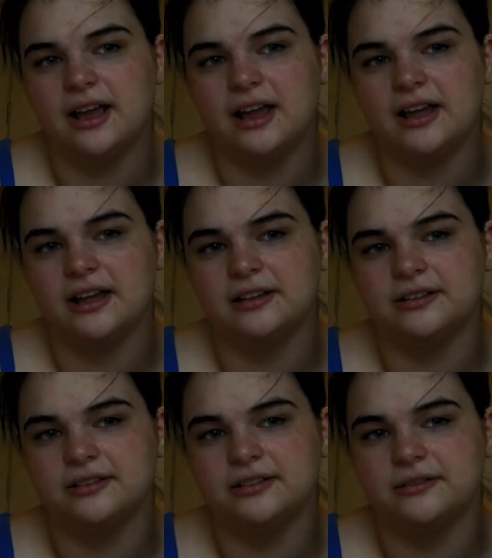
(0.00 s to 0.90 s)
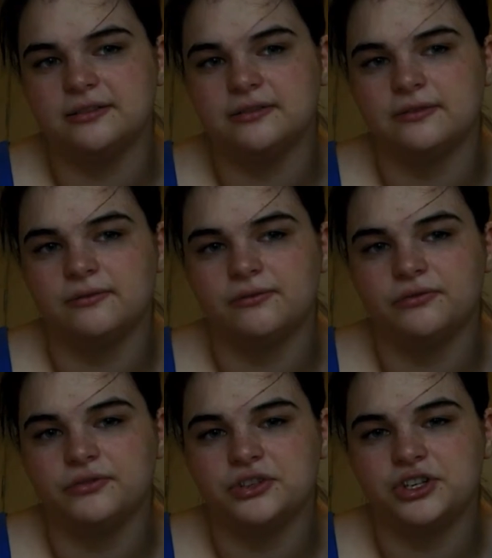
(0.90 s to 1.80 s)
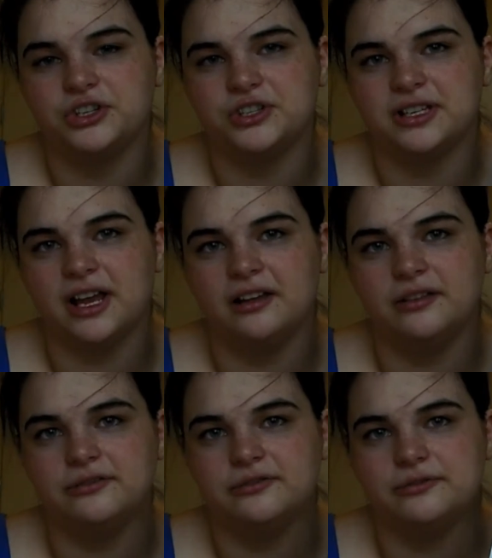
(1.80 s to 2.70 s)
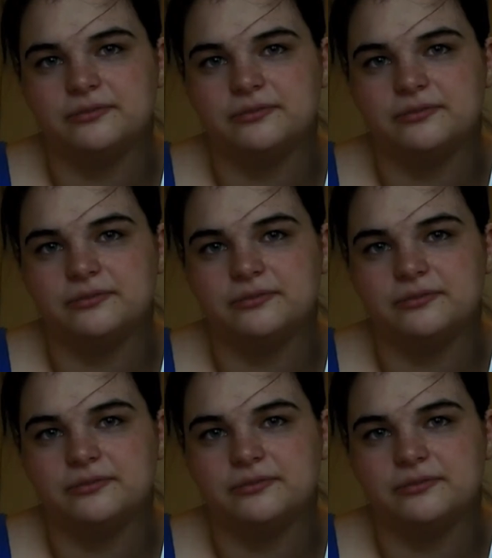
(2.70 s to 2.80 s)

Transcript: and she just kind of